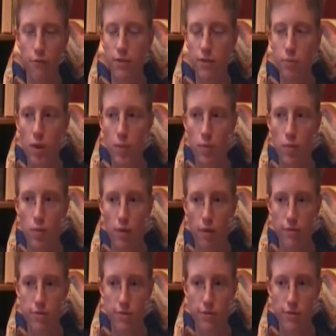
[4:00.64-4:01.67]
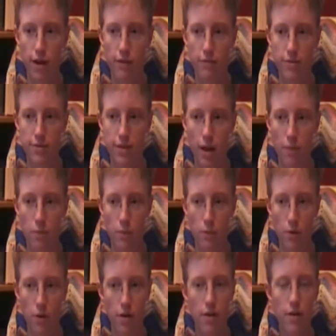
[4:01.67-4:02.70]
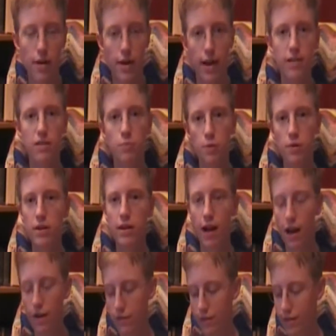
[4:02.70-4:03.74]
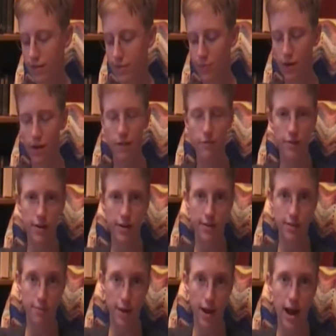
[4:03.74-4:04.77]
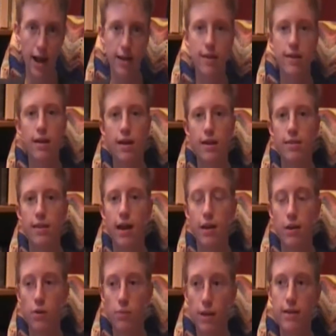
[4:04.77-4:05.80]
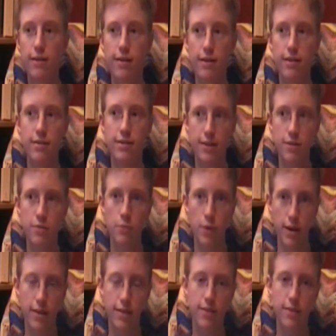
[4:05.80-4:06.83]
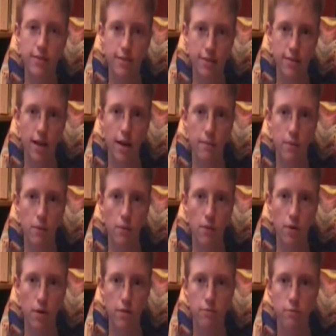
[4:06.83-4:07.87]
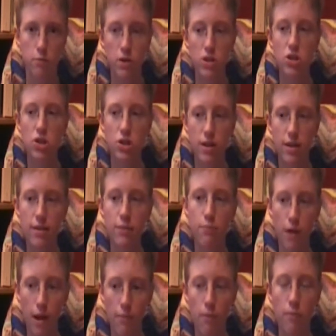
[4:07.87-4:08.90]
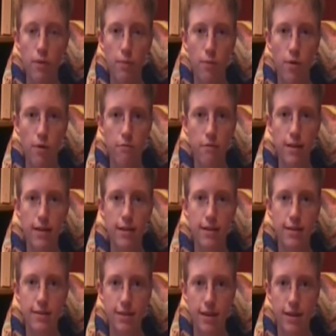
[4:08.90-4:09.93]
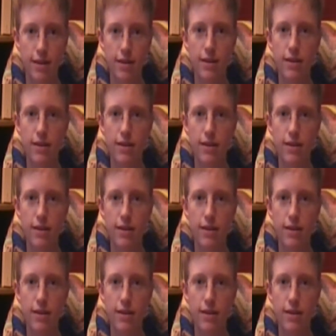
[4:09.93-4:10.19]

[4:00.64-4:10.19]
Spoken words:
these people who have survived the zombie war. It's pretty obvious by reading the back that humanity did win the zombie war, which is probably more realistic.